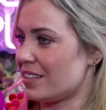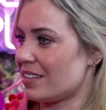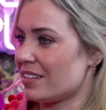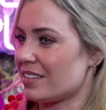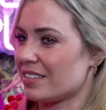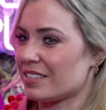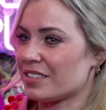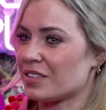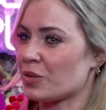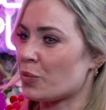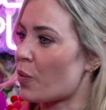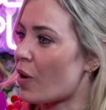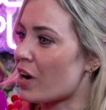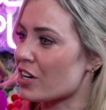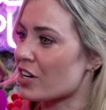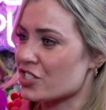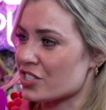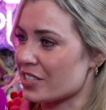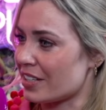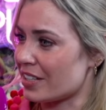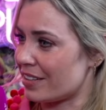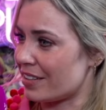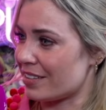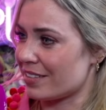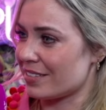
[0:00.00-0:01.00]
the
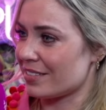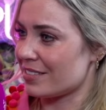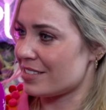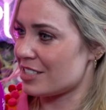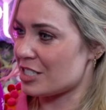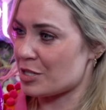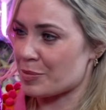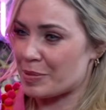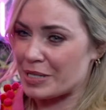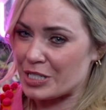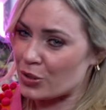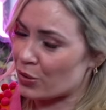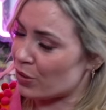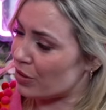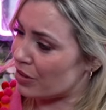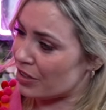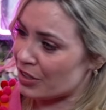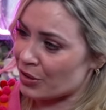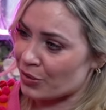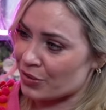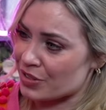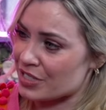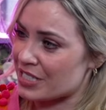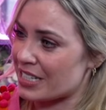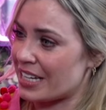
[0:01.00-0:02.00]
washing to be done
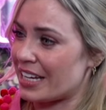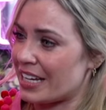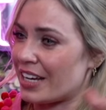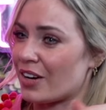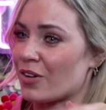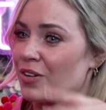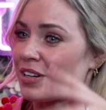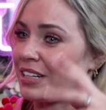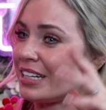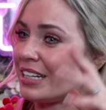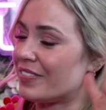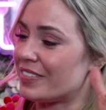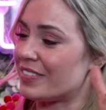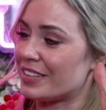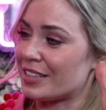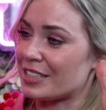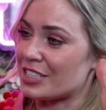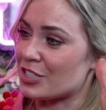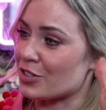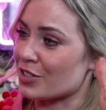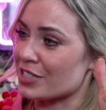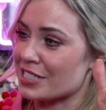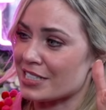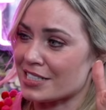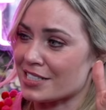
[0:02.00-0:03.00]
another day or leaving the
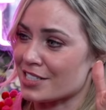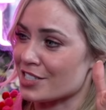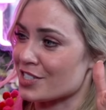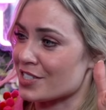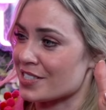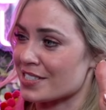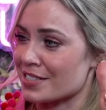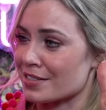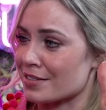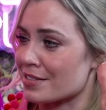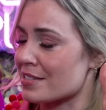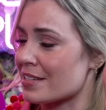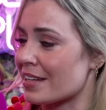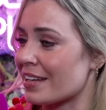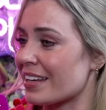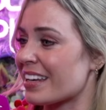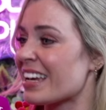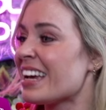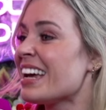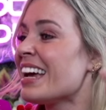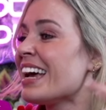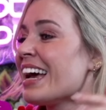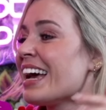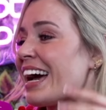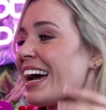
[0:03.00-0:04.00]
dirty dishes in the sink
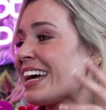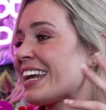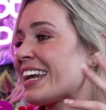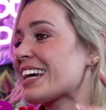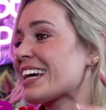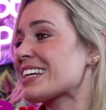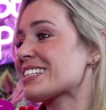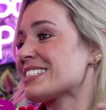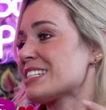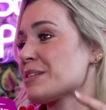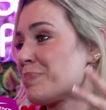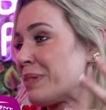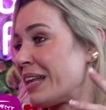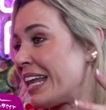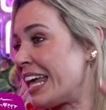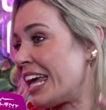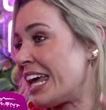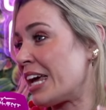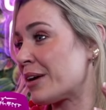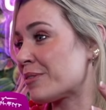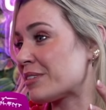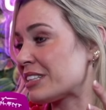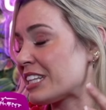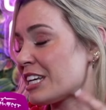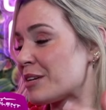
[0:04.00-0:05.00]
and actually
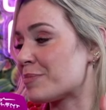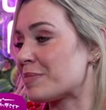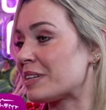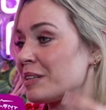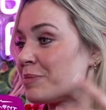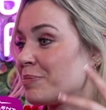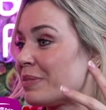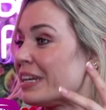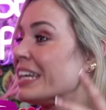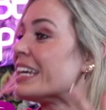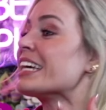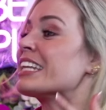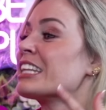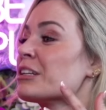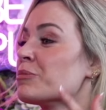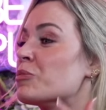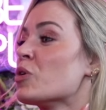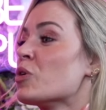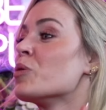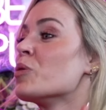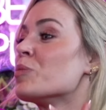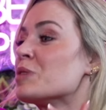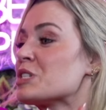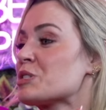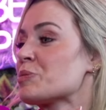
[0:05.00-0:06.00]
playing with him and being in the
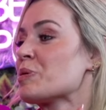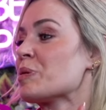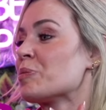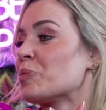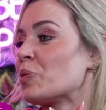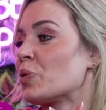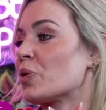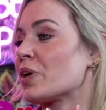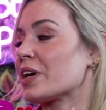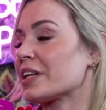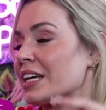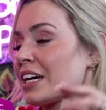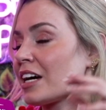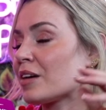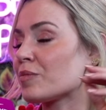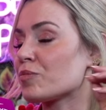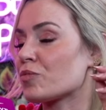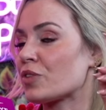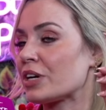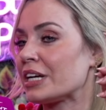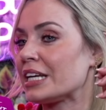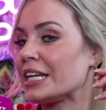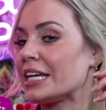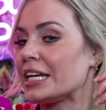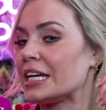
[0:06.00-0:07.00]
moment a bit more. I think I'm
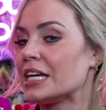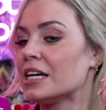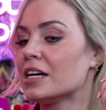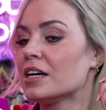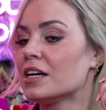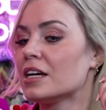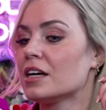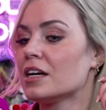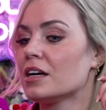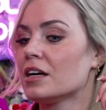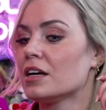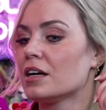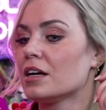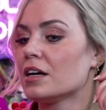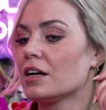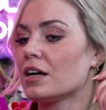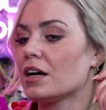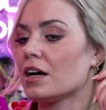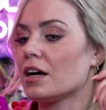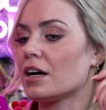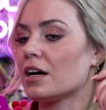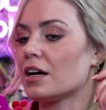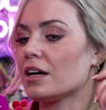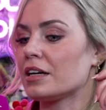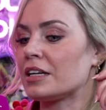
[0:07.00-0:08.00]
really,
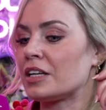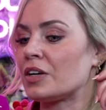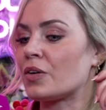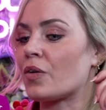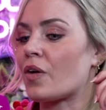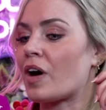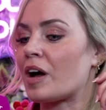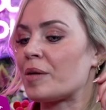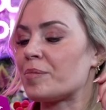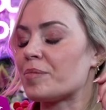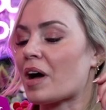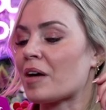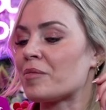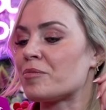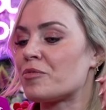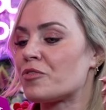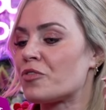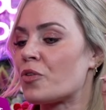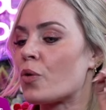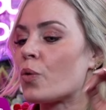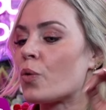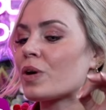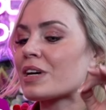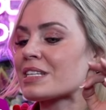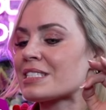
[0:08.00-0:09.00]
you know, I'm
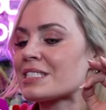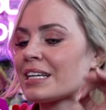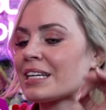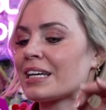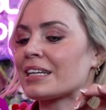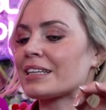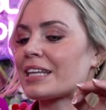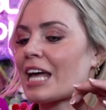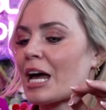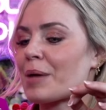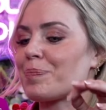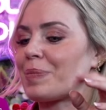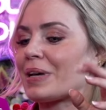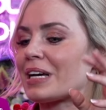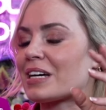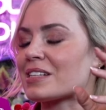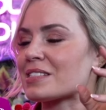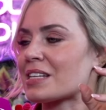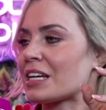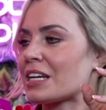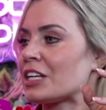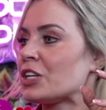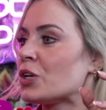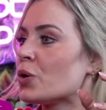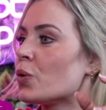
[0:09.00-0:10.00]
focusing on that
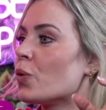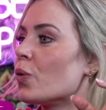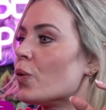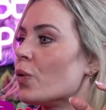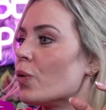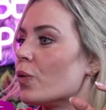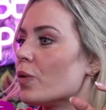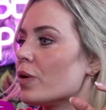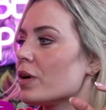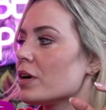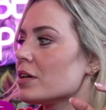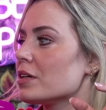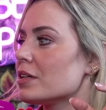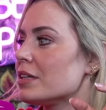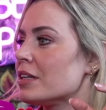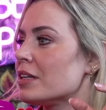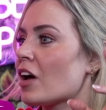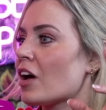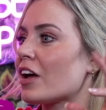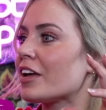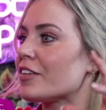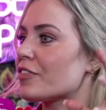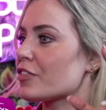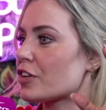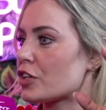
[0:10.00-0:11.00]
because I know
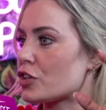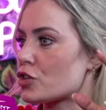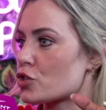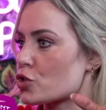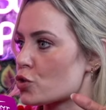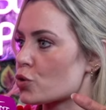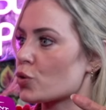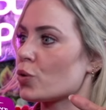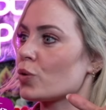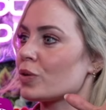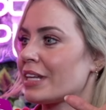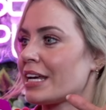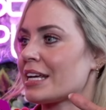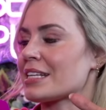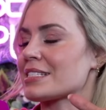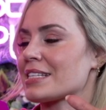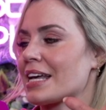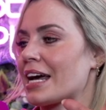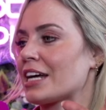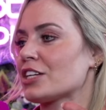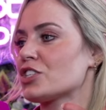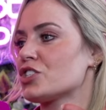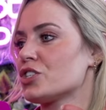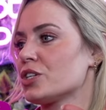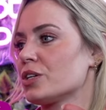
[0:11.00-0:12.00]
life can throw things
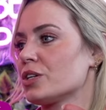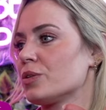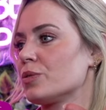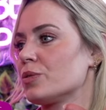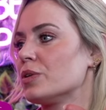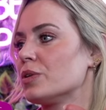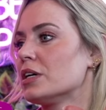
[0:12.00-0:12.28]
at you